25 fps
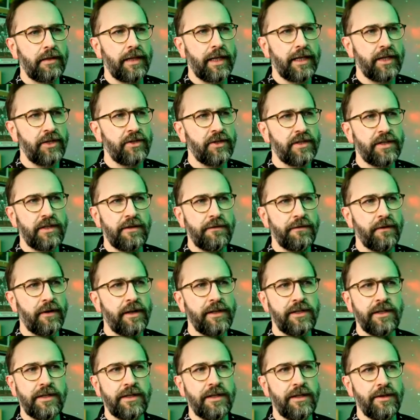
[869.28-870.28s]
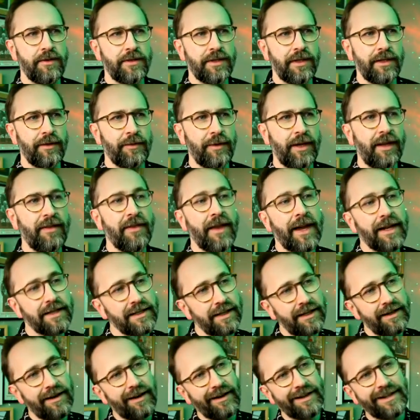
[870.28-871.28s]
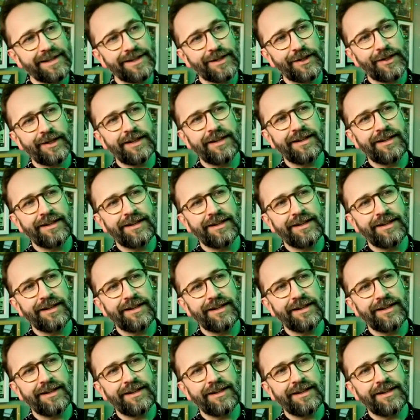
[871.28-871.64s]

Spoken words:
you find your Q zone, and that's a nice